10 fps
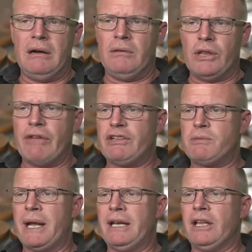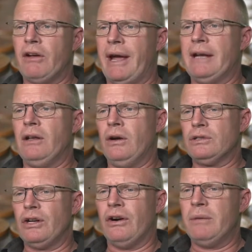if it's been in the ground a long
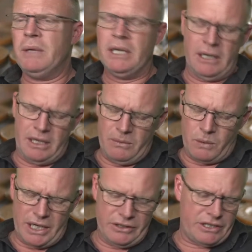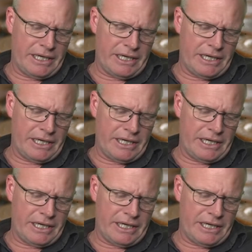time, you won't